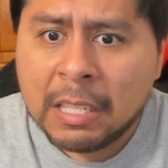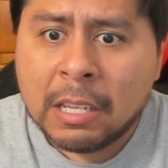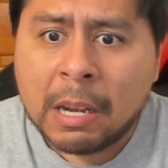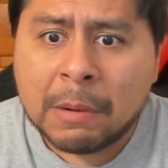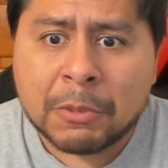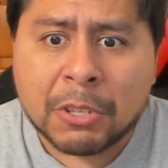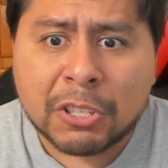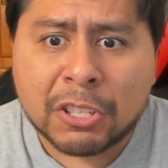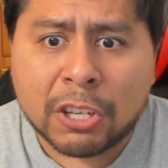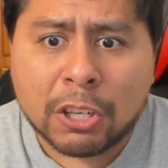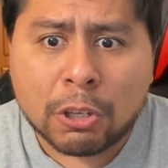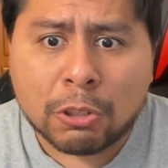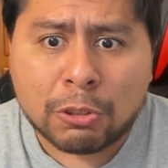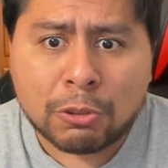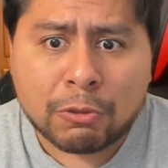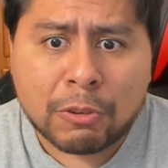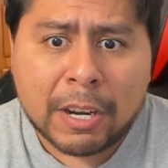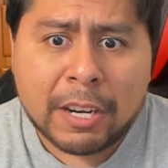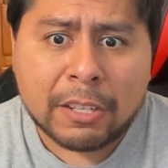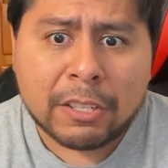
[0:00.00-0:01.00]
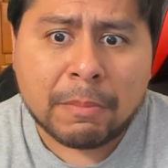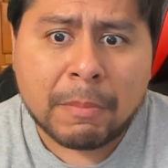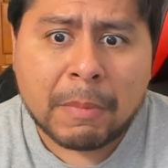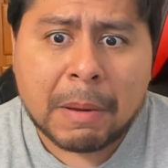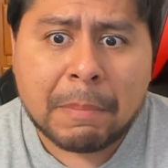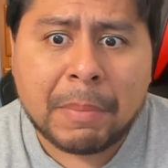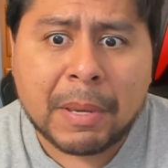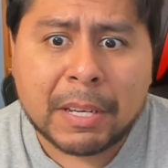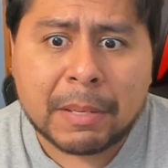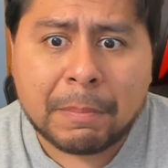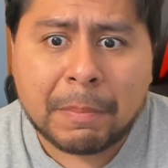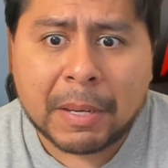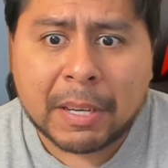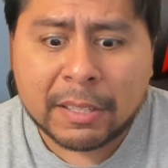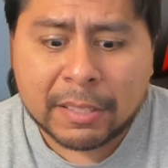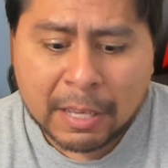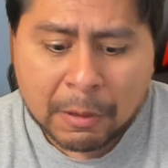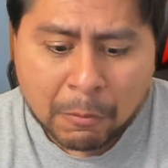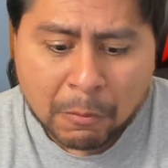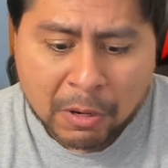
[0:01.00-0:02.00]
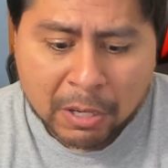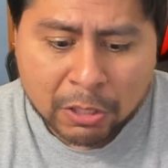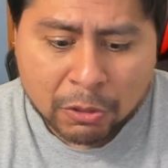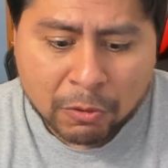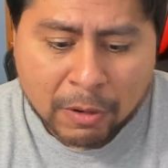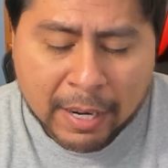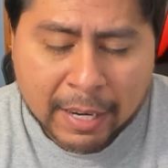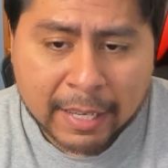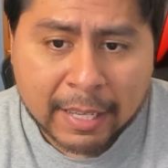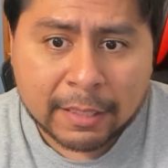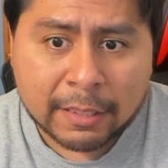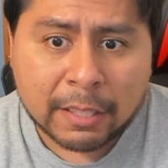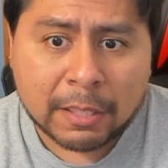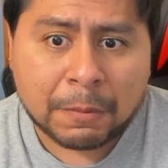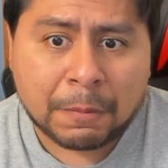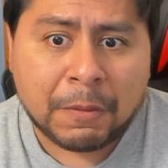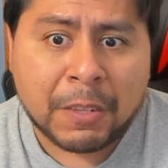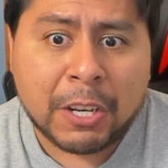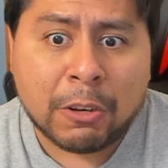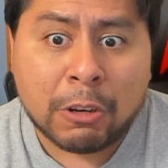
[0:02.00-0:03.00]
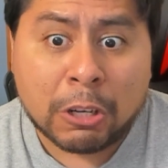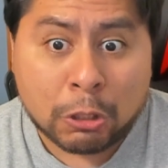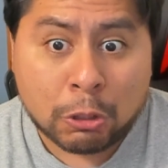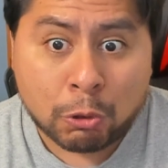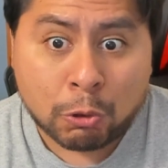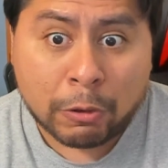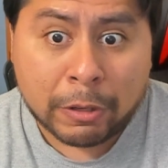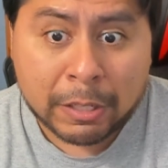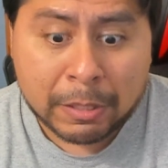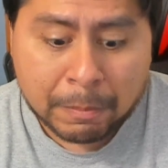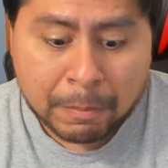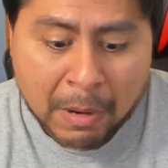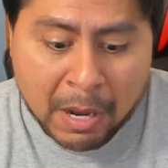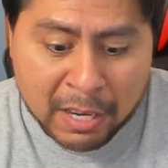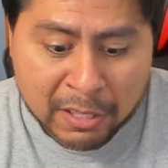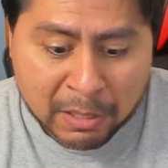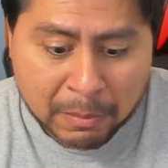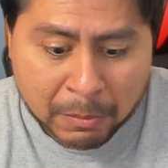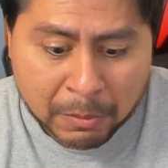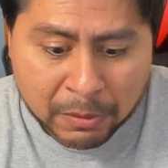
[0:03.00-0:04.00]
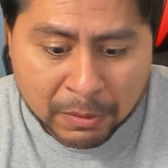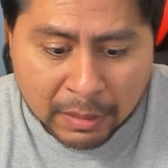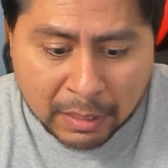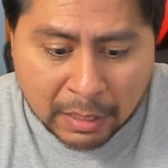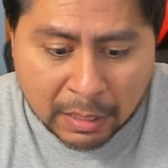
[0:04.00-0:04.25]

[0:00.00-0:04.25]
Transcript: just going to go straight into my picks because I want to try to get this video as short as possible.